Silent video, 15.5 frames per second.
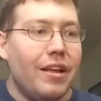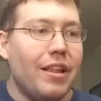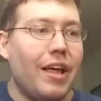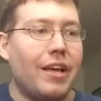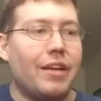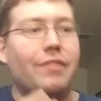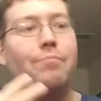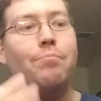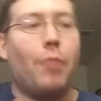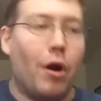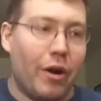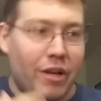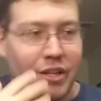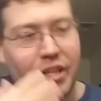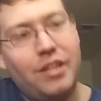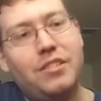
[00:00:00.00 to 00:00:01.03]
like,
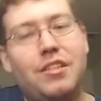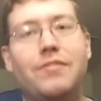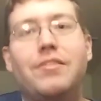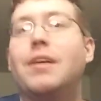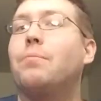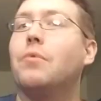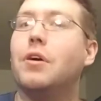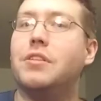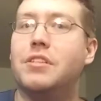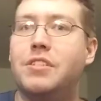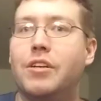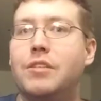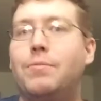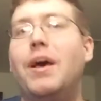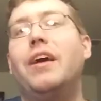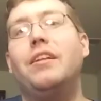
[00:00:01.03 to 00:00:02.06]
marketing and stuff that brought the
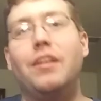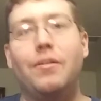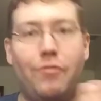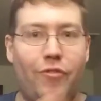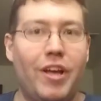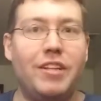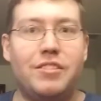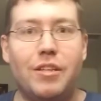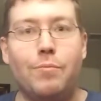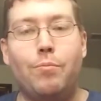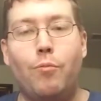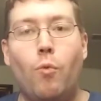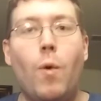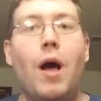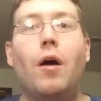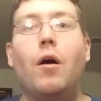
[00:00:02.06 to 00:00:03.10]
series back. And then Fates did
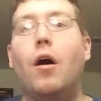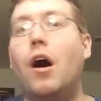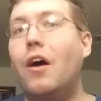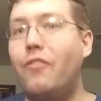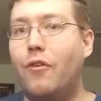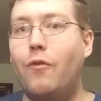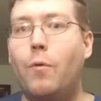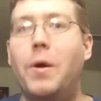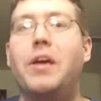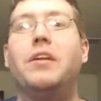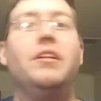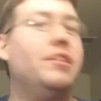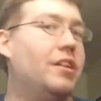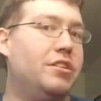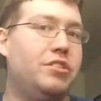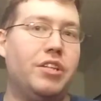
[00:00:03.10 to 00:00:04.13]
well off of
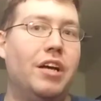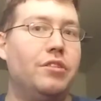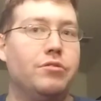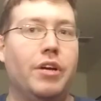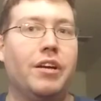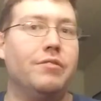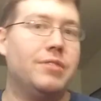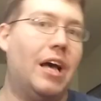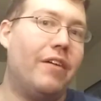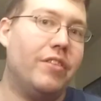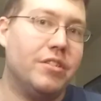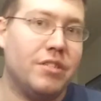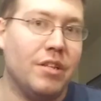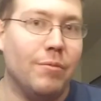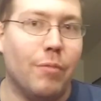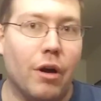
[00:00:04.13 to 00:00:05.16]
Awakening, and Shadow Dragon was
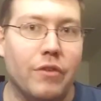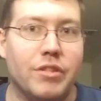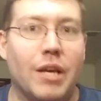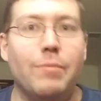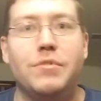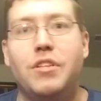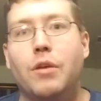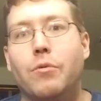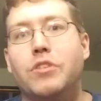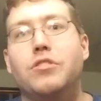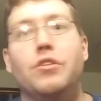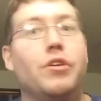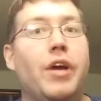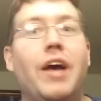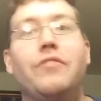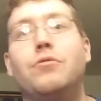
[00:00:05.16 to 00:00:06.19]
obviously Mars games, the original.
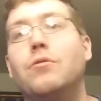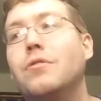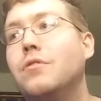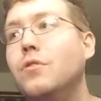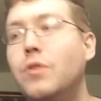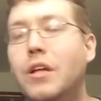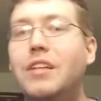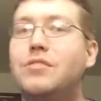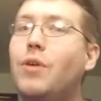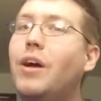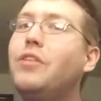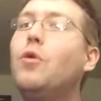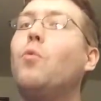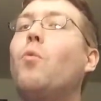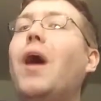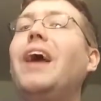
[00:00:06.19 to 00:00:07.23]
You have to include it. So I
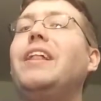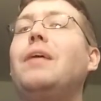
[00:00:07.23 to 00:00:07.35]
know why